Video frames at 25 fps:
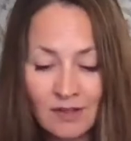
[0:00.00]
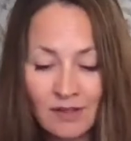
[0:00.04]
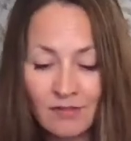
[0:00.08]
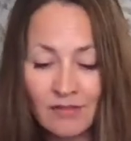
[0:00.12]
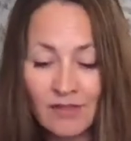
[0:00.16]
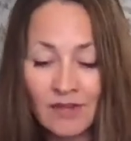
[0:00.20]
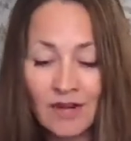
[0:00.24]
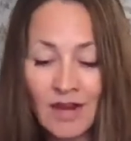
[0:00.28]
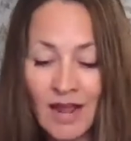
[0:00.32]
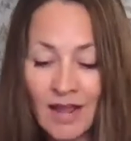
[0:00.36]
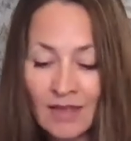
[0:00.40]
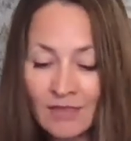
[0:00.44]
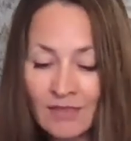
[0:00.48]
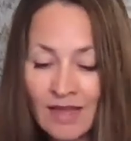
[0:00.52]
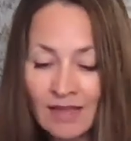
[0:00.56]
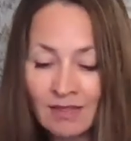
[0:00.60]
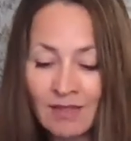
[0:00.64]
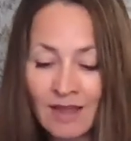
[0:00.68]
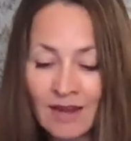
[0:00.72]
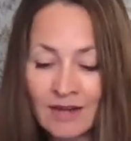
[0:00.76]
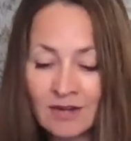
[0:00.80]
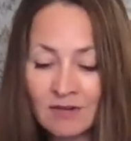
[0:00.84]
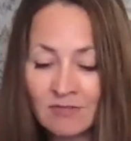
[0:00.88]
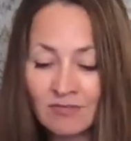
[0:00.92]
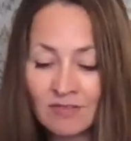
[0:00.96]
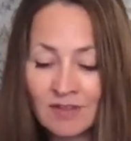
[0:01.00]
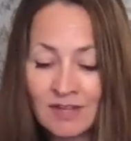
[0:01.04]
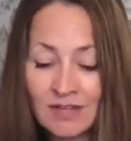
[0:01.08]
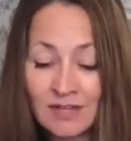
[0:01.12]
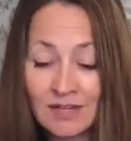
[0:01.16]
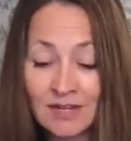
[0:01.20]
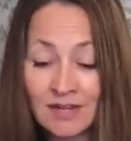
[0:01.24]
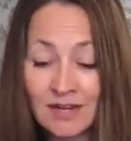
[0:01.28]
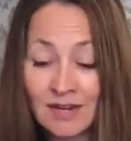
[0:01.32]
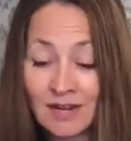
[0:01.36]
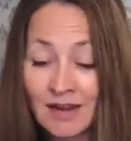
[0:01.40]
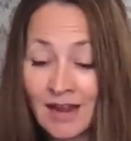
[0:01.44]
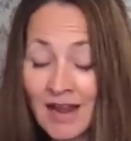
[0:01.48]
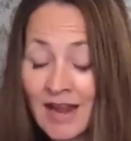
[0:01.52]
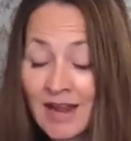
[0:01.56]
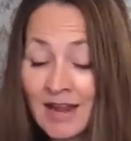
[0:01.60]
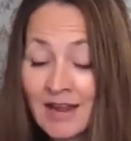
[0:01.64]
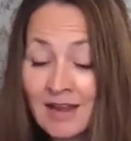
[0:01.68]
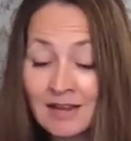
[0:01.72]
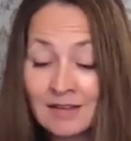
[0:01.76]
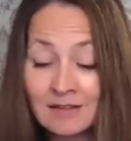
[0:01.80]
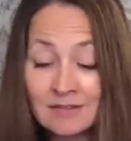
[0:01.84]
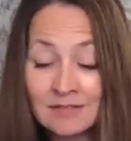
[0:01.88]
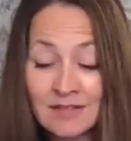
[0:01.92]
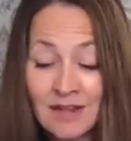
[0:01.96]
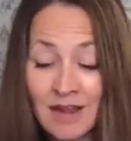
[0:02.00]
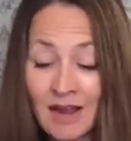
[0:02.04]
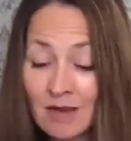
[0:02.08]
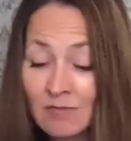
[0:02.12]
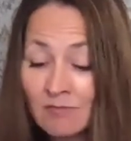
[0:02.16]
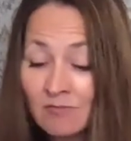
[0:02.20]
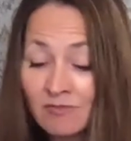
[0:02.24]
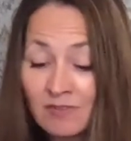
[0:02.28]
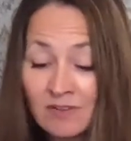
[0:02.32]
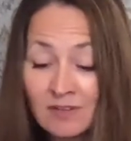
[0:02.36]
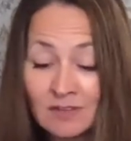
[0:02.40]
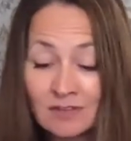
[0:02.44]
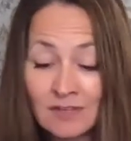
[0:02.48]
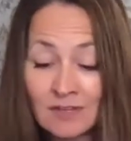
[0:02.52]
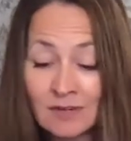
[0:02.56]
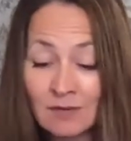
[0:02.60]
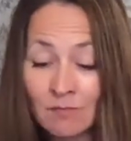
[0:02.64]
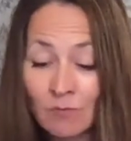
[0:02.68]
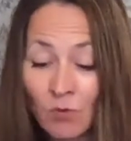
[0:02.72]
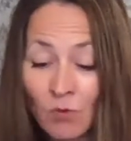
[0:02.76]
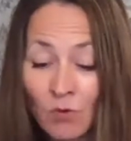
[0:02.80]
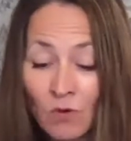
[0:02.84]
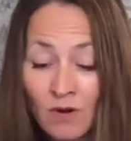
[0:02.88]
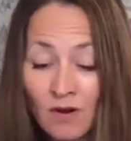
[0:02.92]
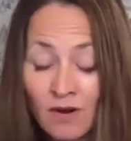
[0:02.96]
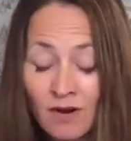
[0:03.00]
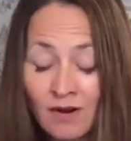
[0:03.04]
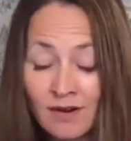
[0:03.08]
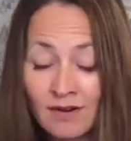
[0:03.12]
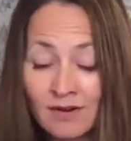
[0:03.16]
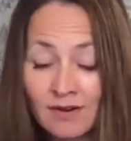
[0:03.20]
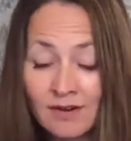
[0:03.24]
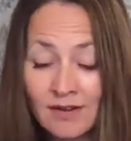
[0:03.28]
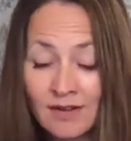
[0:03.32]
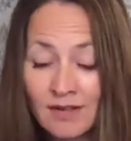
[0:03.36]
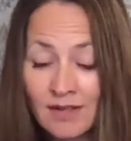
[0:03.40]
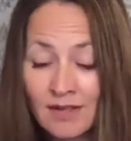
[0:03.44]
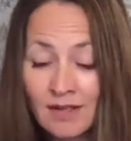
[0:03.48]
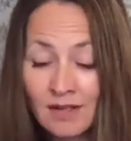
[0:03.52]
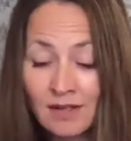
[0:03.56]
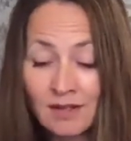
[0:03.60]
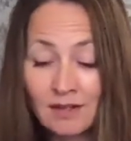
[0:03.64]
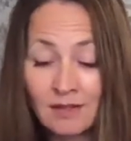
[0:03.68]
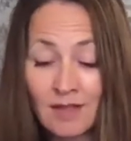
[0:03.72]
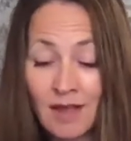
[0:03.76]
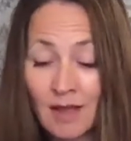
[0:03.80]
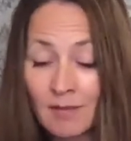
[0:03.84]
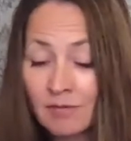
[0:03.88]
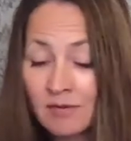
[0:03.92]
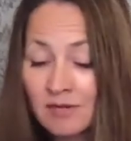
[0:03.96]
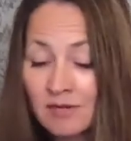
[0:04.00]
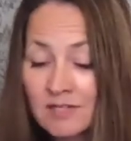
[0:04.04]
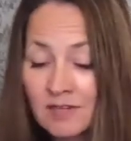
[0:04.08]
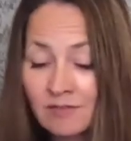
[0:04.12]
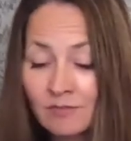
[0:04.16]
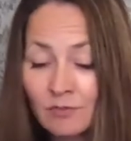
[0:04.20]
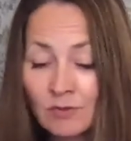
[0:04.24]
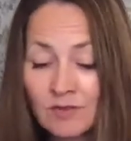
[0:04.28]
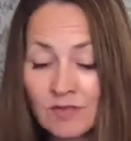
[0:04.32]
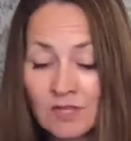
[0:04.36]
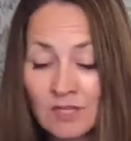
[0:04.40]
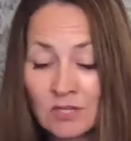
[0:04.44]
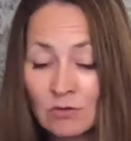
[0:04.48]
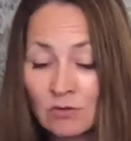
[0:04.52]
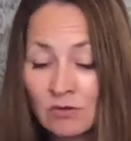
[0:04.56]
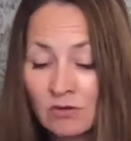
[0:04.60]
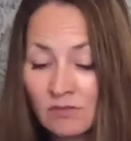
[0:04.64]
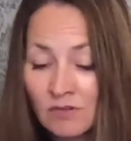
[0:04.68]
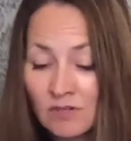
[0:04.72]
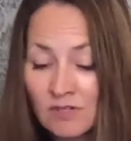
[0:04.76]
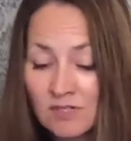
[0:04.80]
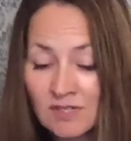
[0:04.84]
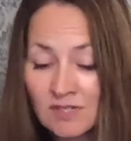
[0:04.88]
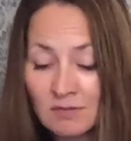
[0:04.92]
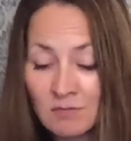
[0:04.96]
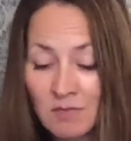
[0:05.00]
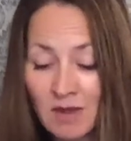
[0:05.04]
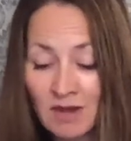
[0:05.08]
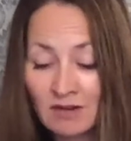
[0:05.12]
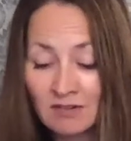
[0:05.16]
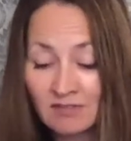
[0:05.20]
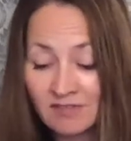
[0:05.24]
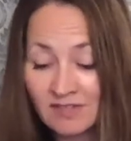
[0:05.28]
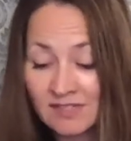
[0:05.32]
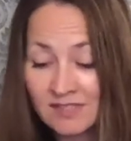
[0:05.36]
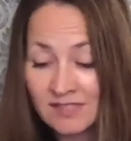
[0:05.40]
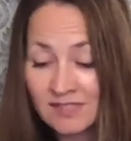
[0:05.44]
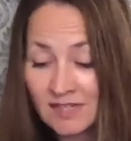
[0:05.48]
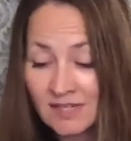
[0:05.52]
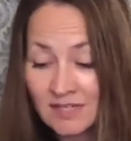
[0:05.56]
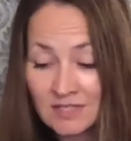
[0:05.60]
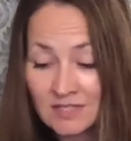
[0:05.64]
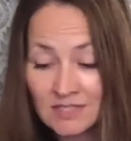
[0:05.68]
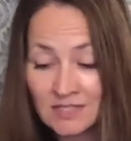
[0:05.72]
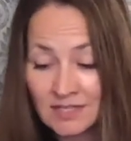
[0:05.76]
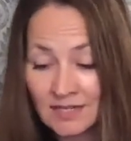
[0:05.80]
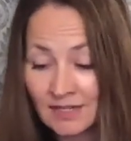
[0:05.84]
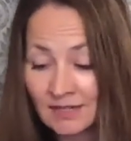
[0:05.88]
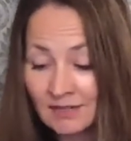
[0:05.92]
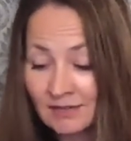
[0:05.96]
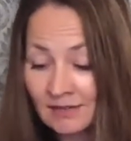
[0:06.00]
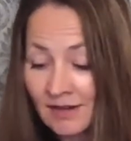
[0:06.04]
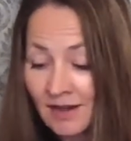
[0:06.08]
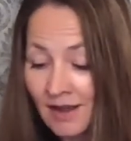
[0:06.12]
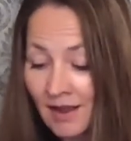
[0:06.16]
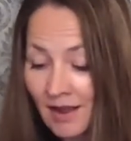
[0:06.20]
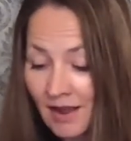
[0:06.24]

that had that line of thinking, and I'm feeling more collaborative with the universe in manifestation.